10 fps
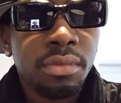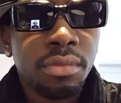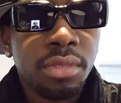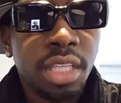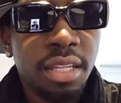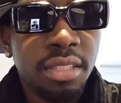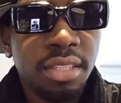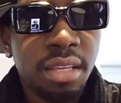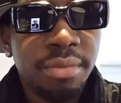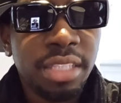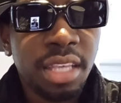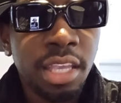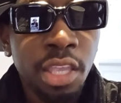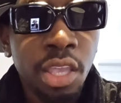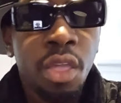You understand what I'm saying?
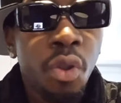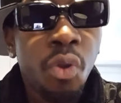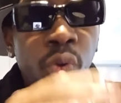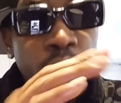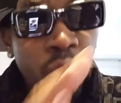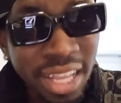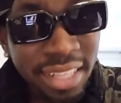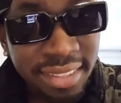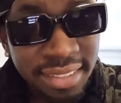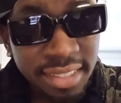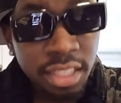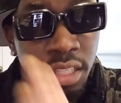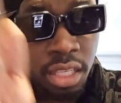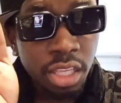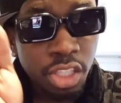Once
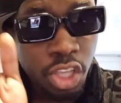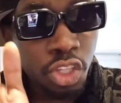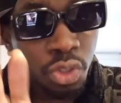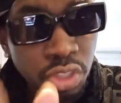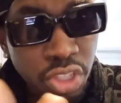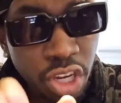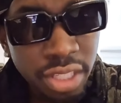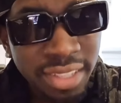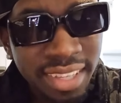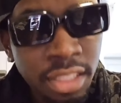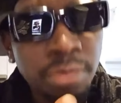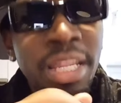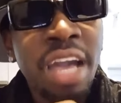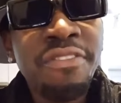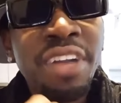you do certain things, I
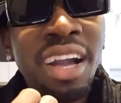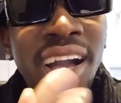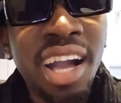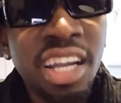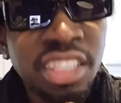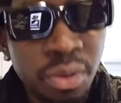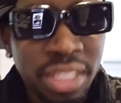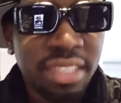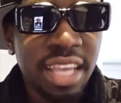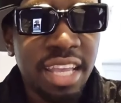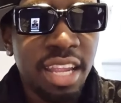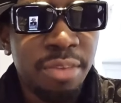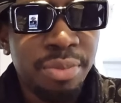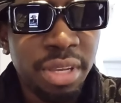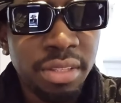have to ask you which side you're
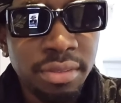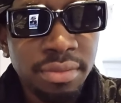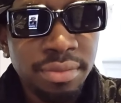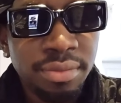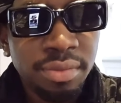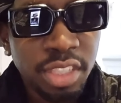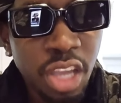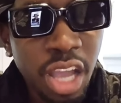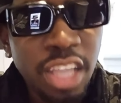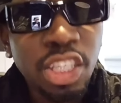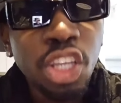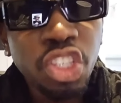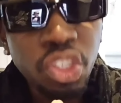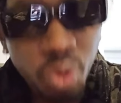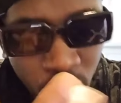at. You
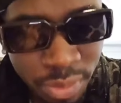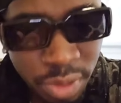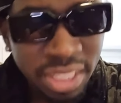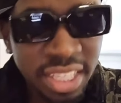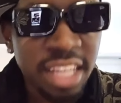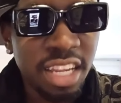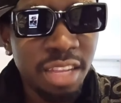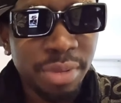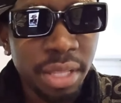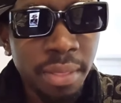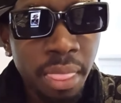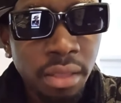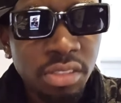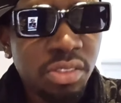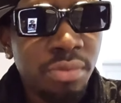show me which side you're at.
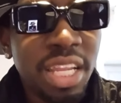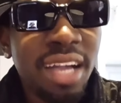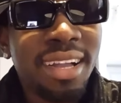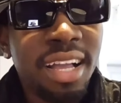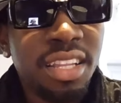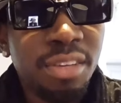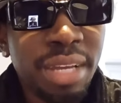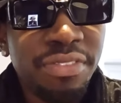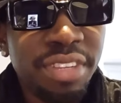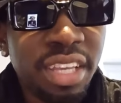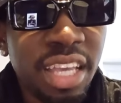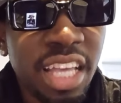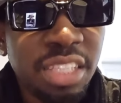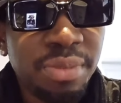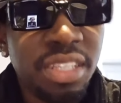So I don't call no man for an
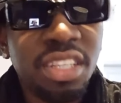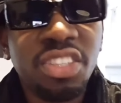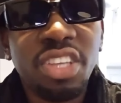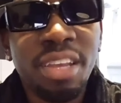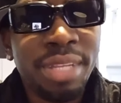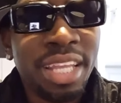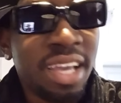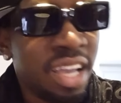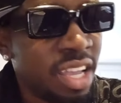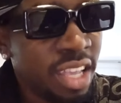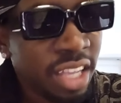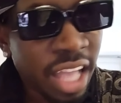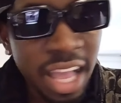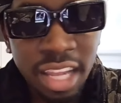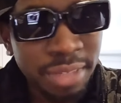explanation and I don't
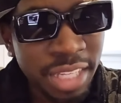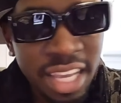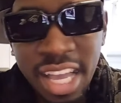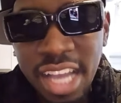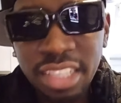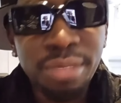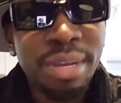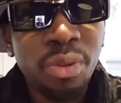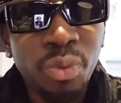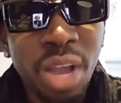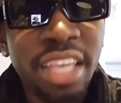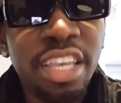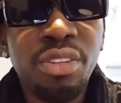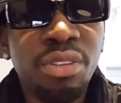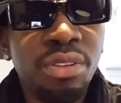call them and ask them and why
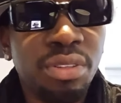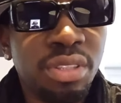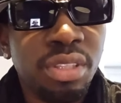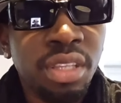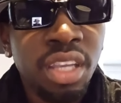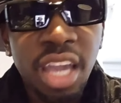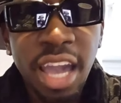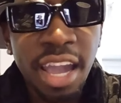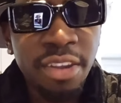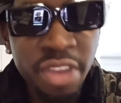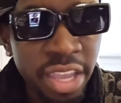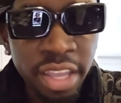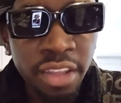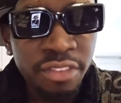you do nothing already.